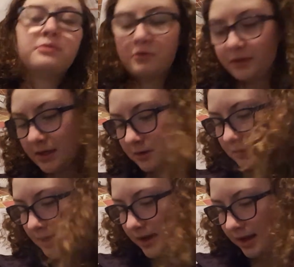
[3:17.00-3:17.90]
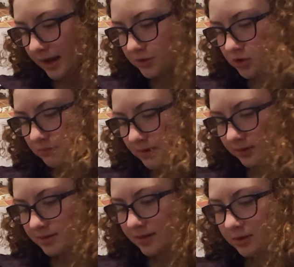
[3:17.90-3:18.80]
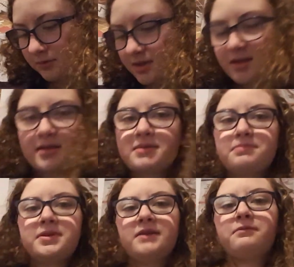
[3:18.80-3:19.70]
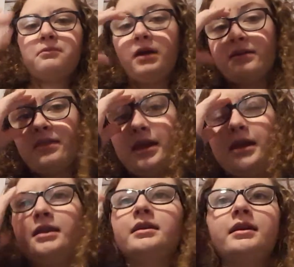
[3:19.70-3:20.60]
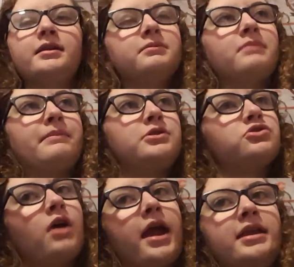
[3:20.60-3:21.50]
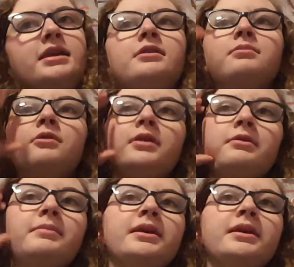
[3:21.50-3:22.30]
polio, and John Boy learns that there is a different way that they can maybe try and heal polio. And